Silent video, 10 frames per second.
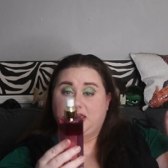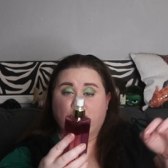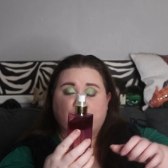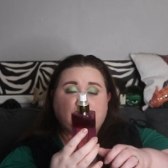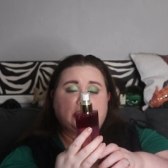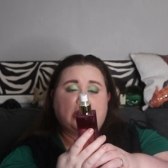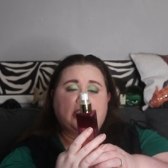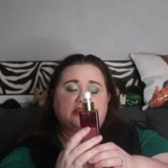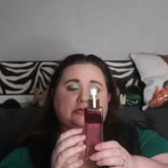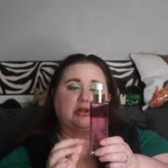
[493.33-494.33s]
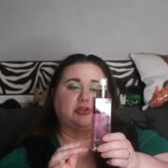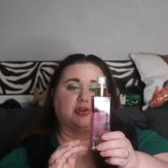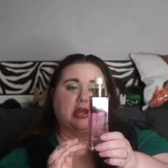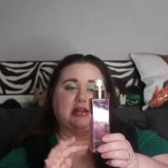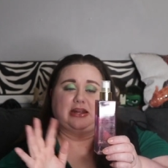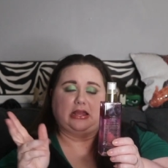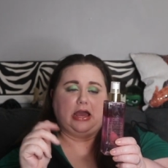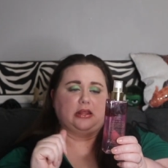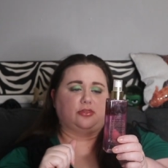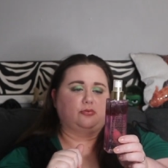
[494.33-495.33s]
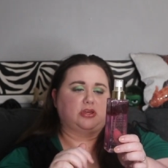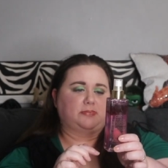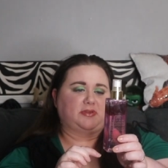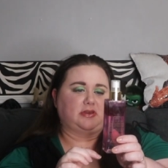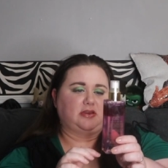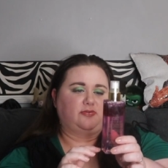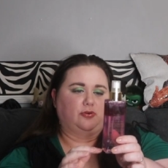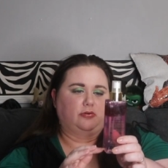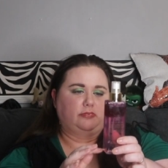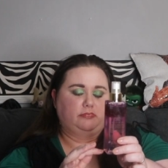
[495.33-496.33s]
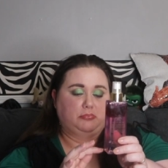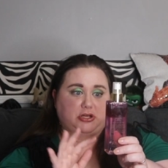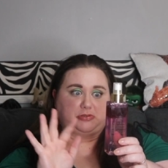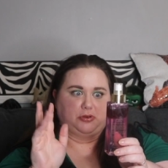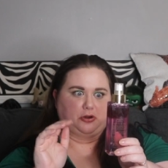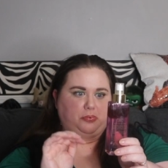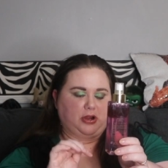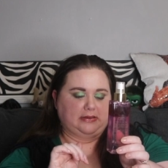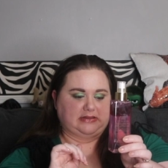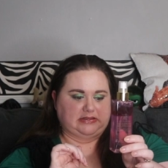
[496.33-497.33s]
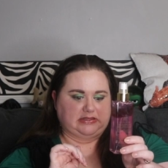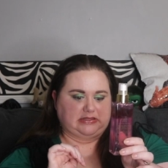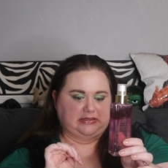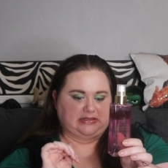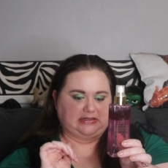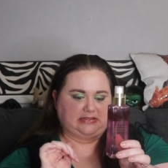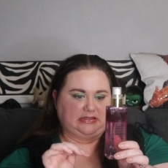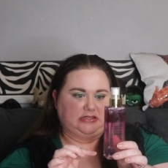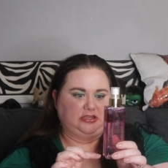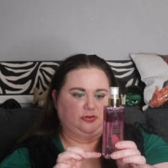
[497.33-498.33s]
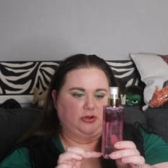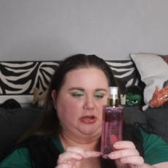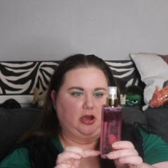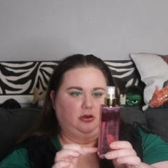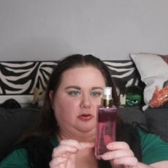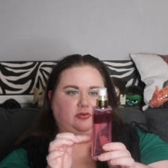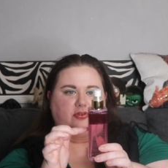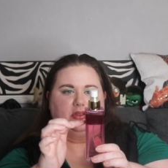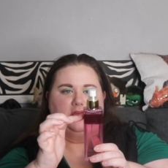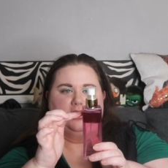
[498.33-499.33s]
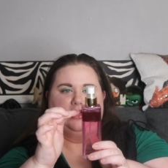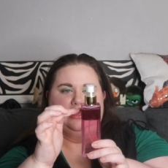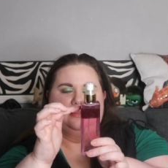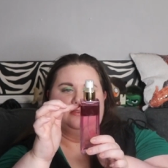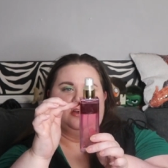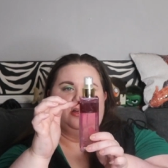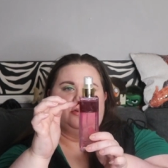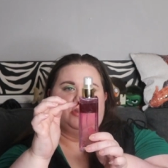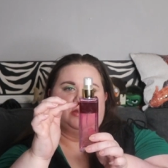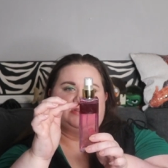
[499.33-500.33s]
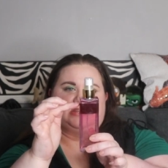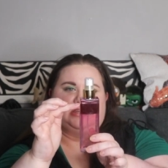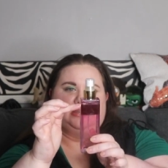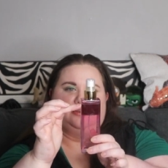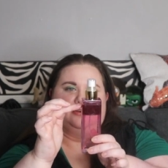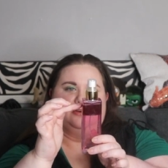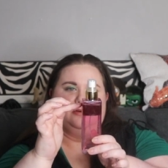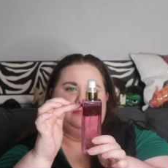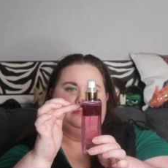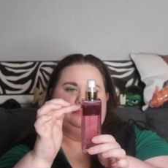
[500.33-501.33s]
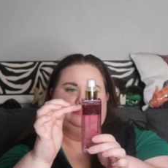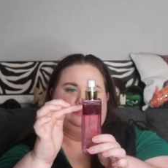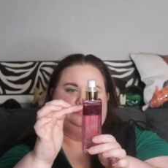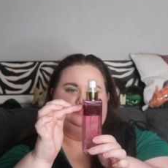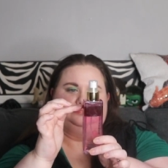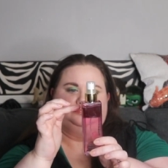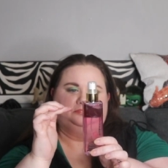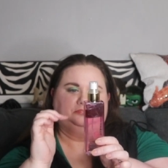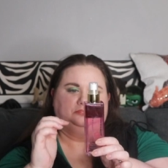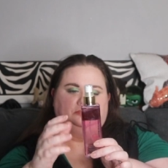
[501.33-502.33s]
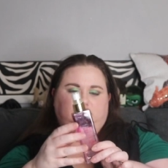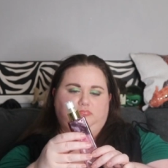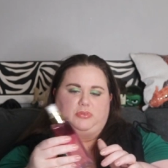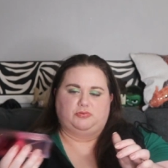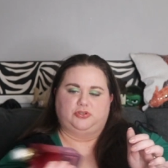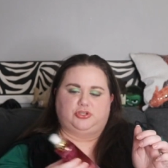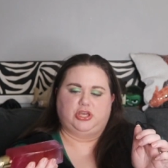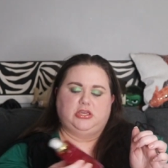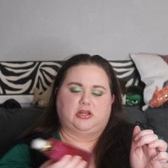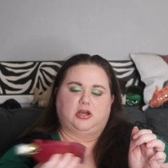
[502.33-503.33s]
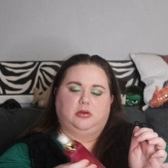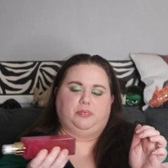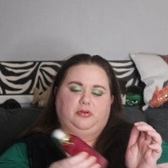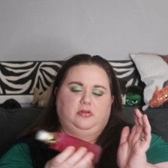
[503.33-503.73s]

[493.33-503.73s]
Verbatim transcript: It was really nice when I tried it. I got it through Ipsy for much better price because this thing's like sixty-three dollars. It's all the way up to here, but when you shake it up,